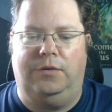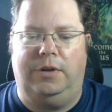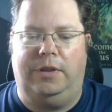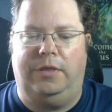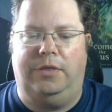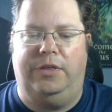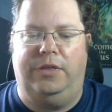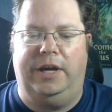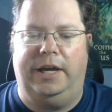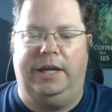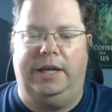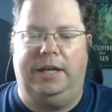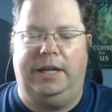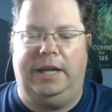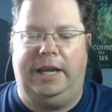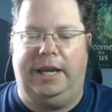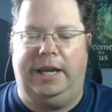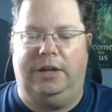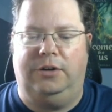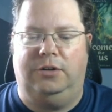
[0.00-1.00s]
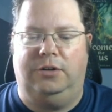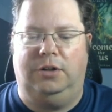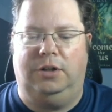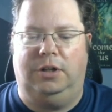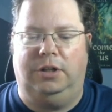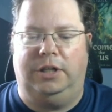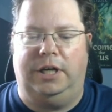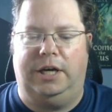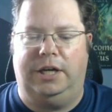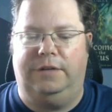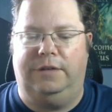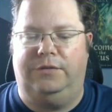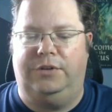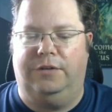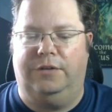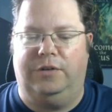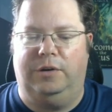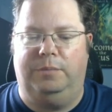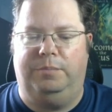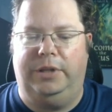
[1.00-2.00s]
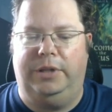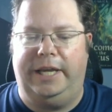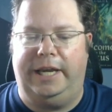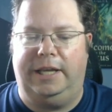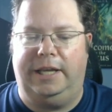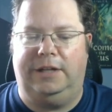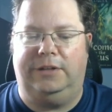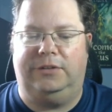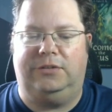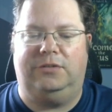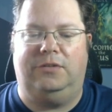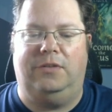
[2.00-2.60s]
that handle a lot of different planets.